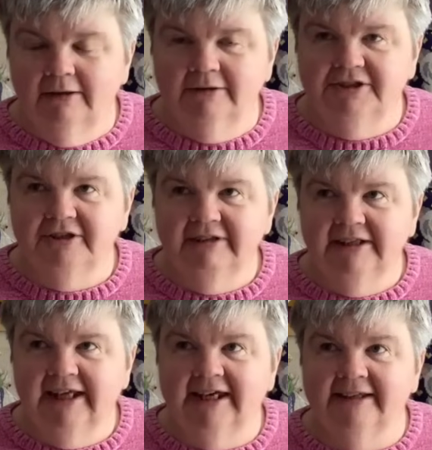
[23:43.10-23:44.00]

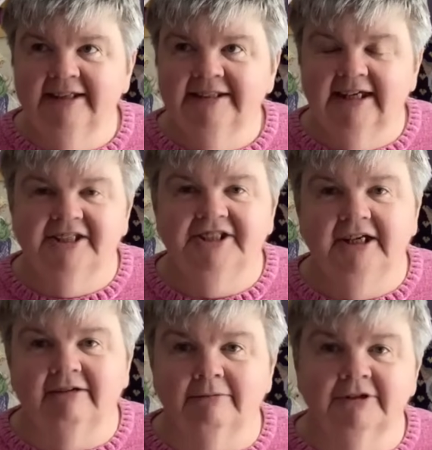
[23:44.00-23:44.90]
During this next
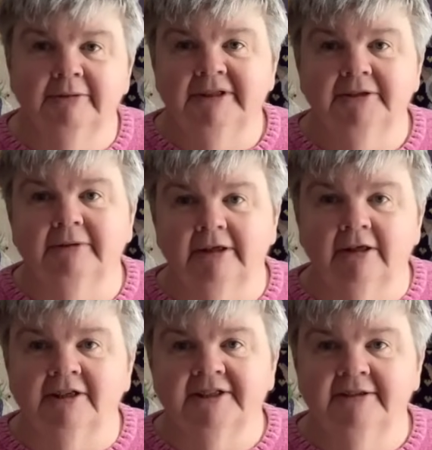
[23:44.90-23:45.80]
year, I'm going to be doing a
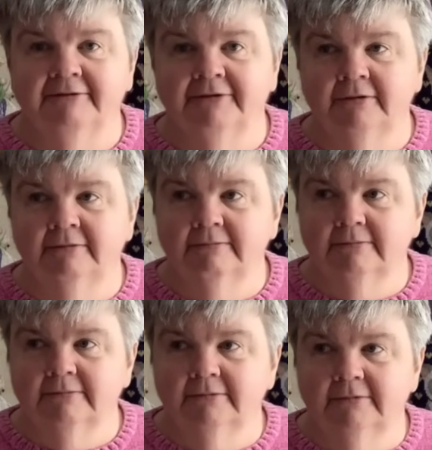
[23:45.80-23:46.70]
lot of
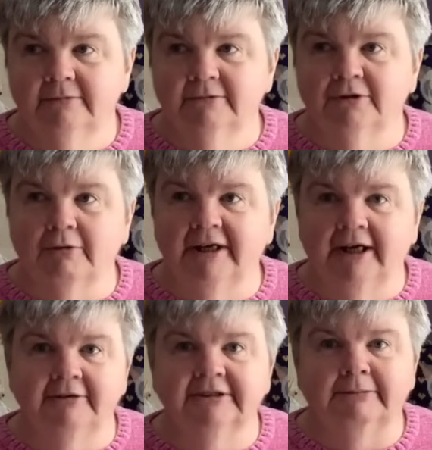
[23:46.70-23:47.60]
going
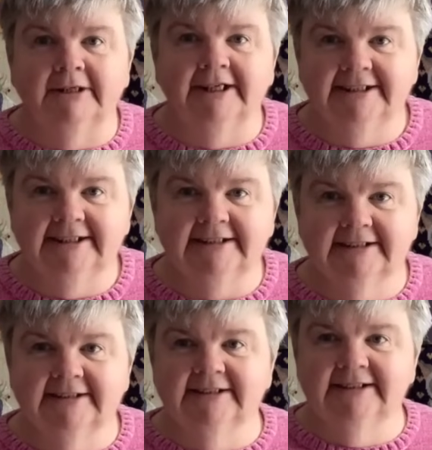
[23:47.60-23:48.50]
out to
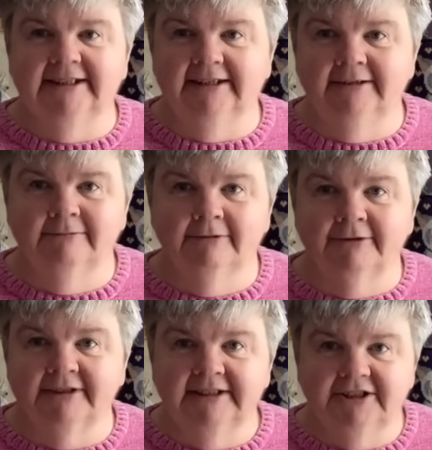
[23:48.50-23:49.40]
places to see
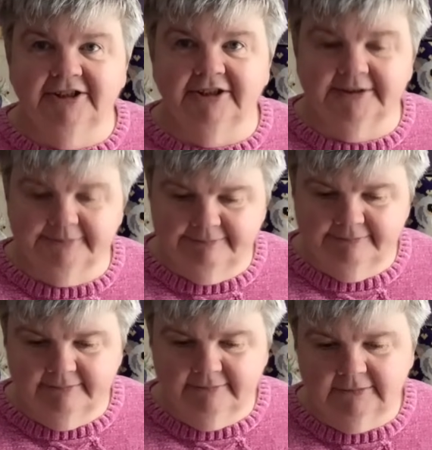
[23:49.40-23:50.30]
other stitchers,
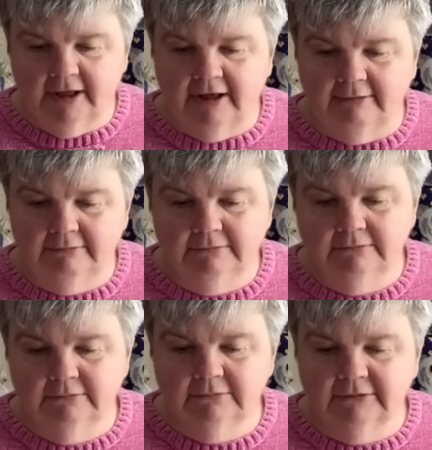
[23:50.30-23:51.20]

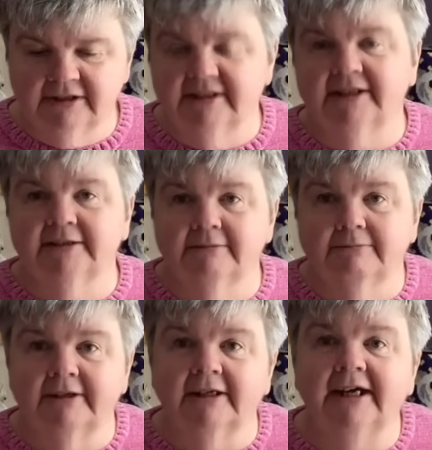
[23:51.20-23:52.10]
because that's
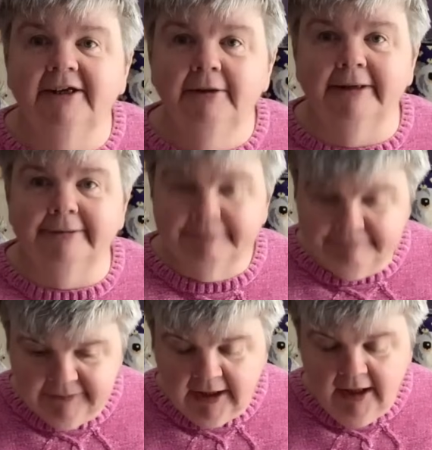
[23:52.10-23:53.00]
what I like doing.
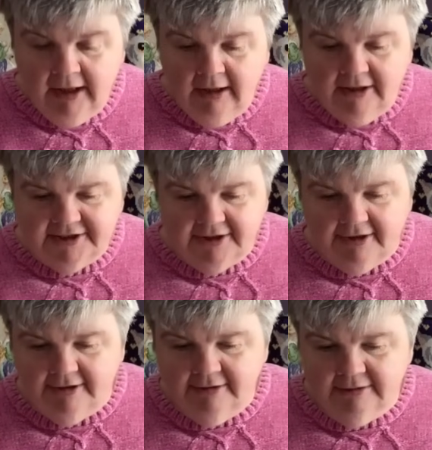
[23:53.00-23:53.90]

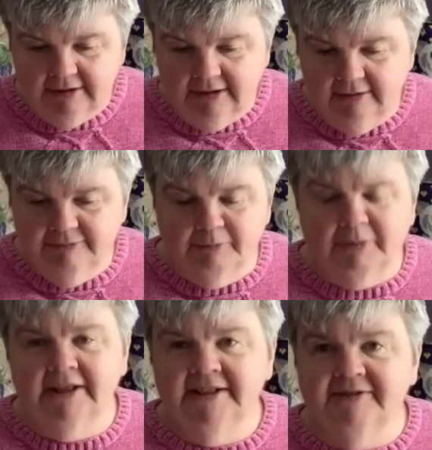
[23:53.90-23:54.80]
So for
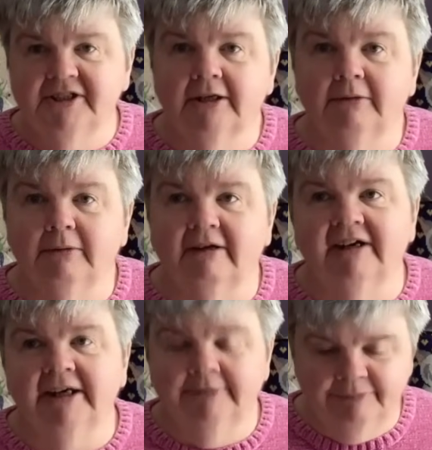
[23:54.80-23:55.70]
plans for
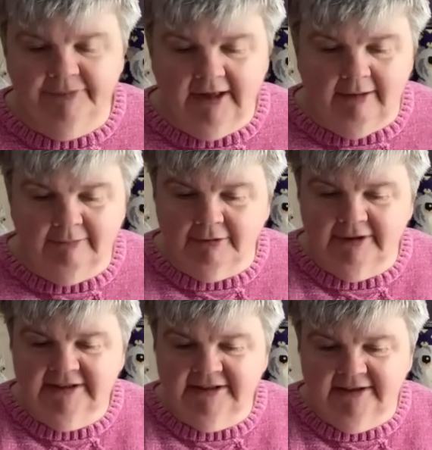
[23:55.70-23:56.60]
January, I'm
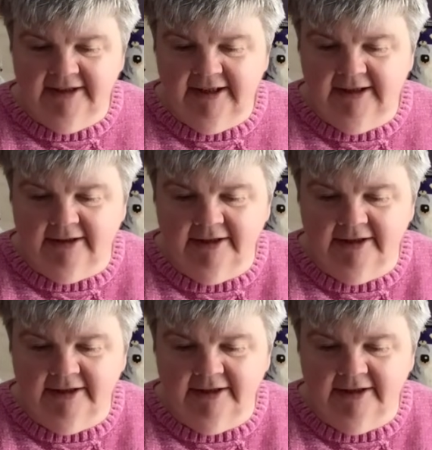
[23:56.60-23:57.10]
going to the